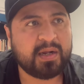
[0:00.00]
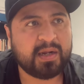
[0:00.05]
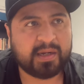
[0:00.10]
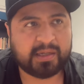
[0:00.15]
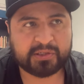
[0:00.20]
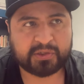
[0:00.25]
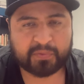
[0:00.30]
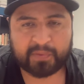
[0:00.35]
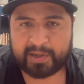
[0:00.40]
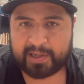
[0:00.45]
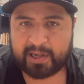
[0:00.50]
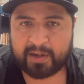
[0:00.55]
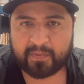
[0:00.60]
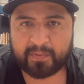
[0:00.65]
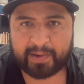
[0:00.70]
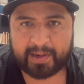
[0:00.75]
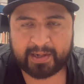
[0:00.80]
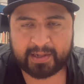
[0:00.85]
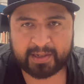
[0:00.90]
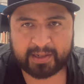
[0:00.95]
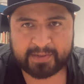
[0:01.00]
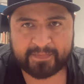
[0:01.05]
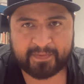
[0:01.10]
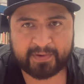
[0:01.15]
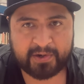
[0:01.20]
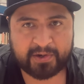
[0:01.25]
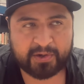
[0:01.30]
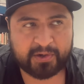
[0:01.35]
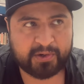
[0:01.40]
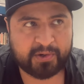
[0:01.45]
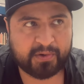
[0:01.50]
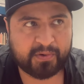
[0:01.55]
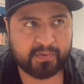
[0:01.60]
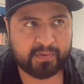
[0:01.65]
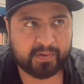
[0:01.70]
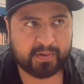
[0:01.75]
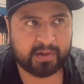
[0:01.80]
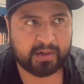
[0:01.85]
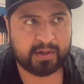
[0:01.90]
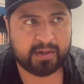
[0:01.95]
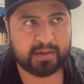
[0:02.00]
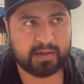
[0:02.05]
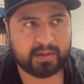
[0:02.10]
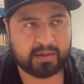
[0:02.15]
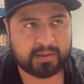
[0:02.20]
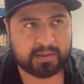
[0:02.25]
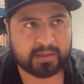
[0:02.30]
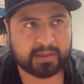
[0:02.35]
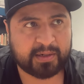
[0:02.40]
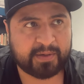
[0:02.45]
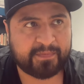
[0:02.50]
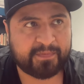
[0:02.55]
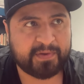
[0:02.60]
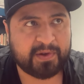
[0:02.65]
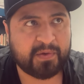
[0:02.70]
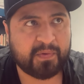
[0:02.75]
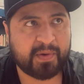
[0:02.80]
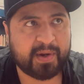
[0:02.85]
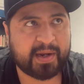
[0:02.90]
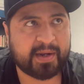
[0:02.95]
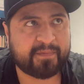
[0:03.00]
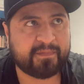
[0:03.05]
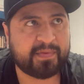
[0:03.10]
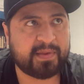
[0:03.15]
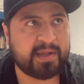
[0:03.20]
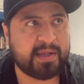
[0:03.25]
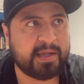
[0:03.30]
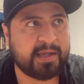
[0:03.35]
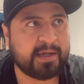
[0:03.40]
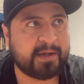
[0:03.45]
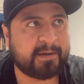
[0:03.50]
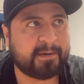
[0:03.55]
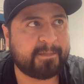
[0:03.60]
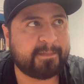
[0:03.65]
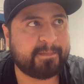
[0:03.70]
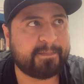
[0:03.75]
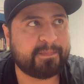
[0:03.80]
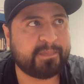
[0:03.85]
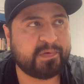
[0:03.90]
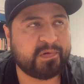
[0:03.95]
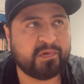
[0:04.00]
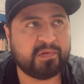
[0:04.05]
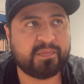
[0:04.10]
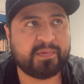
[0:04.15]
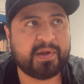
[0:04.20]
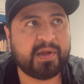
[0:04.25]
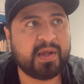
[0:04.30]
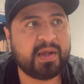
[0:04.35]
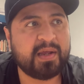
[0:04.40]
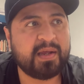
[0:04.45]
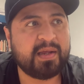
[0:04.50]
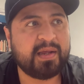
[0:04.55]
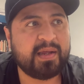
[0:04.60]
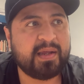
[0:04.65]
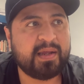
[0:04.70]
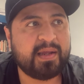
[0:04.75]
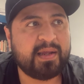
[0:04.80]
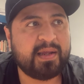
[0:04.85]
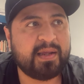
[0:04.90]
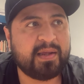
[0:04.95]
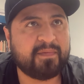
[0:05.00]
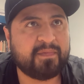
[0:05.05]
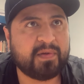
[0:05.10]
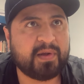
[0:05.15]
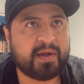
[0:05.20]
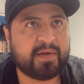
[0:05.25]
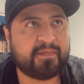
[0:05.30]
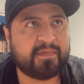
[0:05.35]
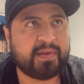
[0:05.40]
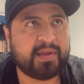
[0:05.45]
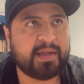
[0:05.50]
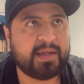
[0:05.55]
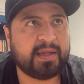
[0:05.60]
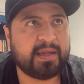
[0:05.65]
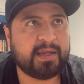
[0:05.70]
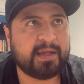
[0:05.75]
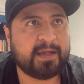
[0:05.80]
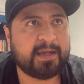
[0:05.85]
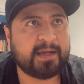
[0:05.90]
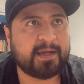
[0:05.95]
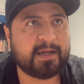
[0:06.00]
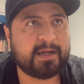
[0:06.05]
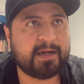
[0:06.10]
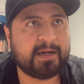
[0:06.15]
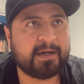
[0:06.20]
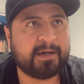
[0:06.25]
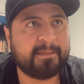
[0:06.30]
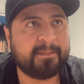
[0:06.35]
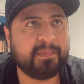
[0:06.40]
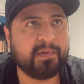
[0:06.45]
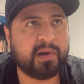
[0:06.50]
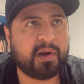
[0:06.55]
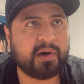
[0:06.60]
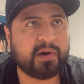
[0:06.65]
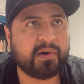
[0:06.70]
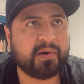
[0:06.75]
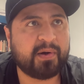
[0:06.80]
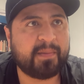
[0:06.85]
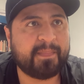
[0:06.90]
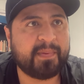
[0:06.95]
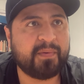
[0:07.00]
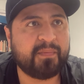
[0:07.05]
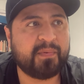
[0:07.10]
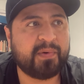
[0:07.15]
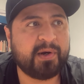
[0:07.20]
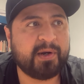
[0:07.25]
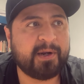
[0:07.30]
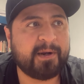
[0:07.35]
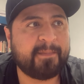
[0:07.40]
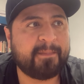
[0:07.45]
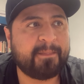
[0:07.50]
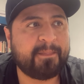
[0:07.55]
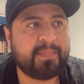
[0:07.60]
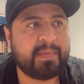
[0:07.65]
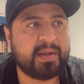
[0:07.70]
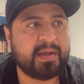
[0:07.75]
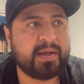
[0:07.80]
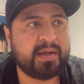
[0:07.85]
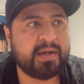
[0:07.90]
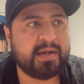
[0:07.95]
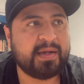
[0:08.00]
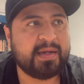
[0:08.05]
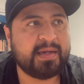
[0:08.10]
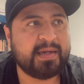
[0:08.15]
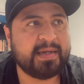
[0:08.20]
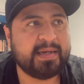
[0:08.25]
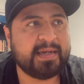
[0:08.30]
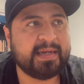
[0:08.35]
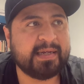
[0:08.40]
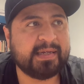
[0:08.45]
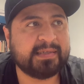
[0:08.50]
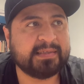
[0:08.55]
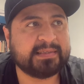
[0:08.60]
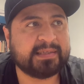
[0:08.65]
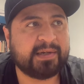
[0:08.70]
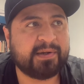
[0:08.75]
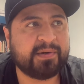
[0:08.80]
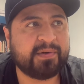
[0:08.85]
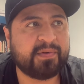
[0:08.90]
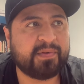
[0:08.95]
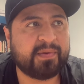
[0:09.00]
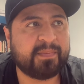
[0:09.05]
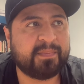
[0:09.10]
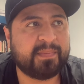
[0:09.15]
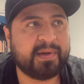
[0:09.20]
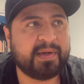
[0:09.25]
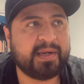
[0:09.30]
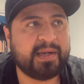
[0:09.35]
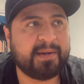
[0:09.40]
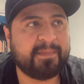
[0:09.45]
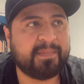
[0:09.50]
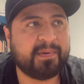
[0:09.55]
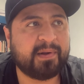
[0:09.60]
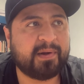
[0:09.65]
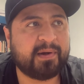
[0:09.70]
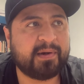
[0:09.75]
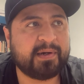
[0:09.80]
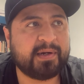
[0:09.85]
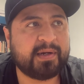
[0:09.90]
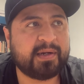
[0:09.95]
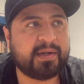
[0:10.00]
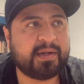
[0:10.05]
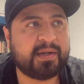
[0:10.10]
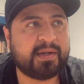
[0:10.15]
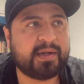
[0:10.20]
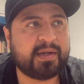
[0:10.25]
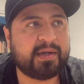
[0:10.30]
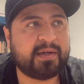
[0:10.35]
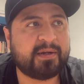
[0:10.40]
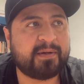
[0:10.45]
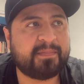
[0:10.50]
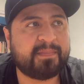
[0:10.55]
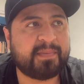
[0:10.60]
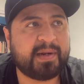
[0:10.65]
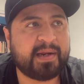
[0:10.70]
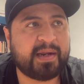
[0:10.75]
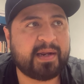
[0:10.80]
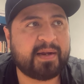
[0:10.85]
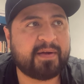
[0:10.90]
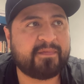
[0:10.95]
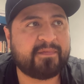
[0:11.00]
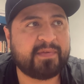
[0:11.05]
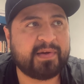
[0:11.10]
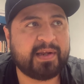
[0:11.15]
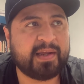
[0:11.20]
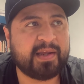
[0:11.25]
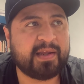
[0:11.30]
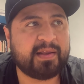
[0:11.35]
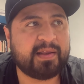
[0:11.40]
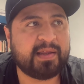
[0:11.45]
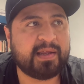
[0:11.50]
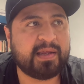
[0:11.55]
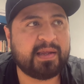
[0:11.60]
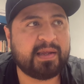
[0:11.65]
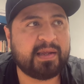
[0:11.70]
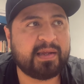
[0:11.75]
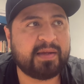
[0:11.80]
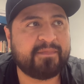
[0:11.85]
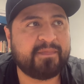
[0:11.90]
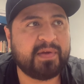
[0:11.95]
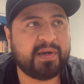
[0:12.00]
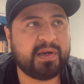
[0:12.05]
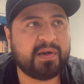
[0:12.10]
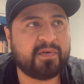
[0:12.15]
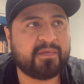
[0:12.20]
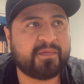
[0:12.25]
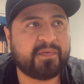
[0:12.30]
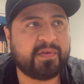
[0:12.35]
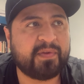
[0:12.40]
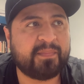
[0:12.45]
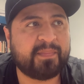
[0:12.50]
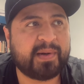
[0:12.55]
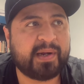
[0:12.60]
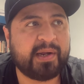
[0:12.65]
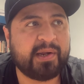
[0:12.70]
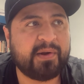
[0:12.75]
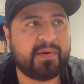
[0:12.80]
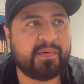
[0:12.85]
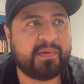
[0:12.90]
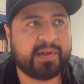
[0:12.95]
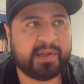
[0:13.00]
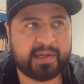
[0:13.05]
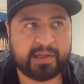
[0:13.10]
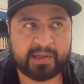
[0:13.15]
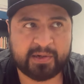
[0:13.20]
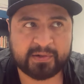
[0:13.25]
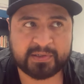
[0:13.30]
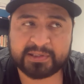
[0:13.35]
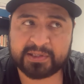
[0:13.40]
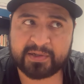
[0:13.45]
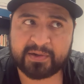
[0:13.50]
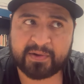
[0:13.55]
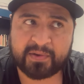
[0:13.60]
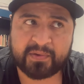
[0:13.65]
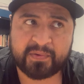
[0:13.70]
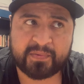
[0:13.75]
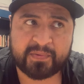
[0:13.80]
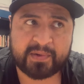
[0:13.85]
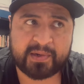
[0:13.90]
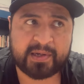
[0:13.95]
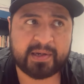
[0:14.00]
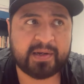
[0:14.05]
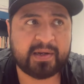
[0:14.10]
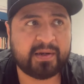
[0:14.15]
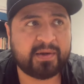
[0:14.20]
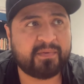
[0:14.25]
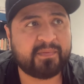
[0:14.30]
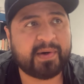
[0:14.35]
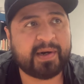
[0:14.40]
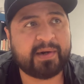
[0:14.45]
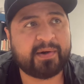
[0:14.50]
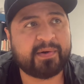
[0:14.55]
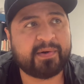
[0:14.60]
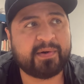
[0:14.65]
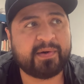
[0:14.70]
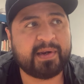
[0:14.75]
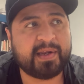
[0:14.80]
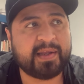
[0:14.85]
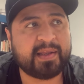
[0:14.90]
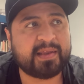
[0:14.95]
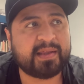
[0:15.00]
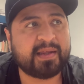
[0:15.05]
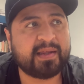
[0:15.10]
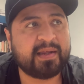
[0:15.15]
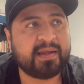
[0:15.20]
So right now, what I'd like for you to do, if you have the if you have the blogger up and running, is under the Monday blog. I have again the video for the bio, and then there's another one right underneath.